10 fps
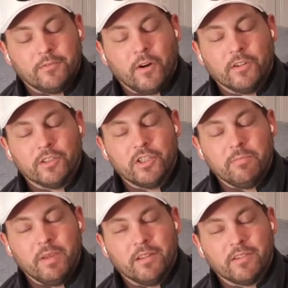far as the
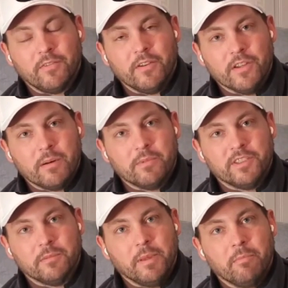GPS, I found the
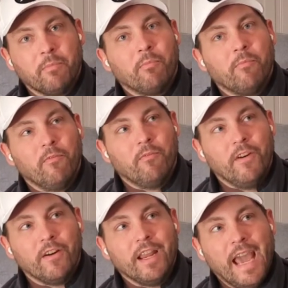numbers to be
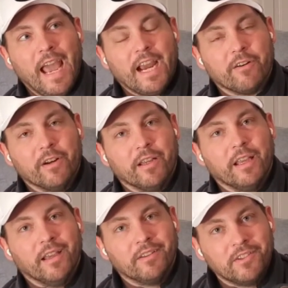very
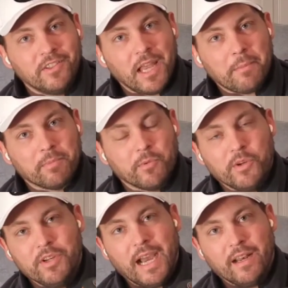accurate, except
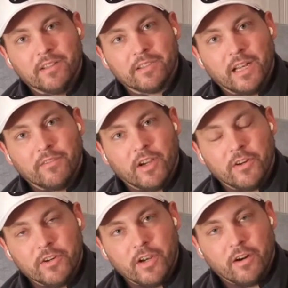when you got inside of
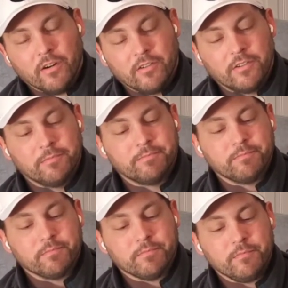100 yards.
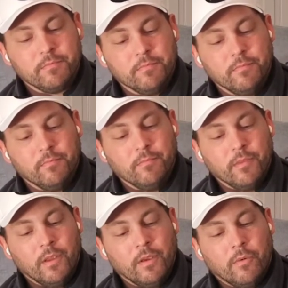
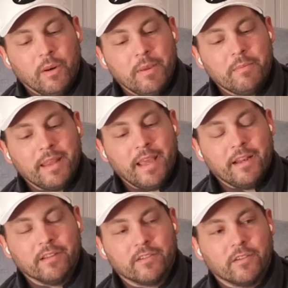What I mean by
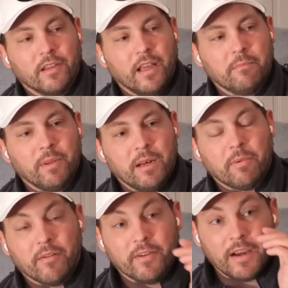that is, I'm playing a
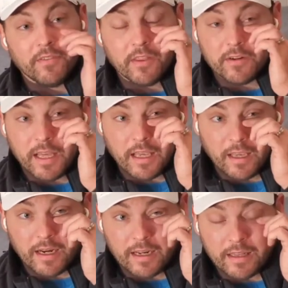par five the other
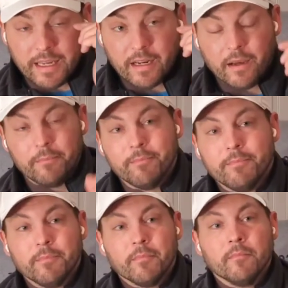day and I laid up,
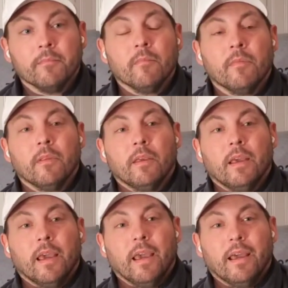
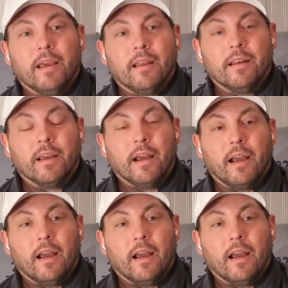and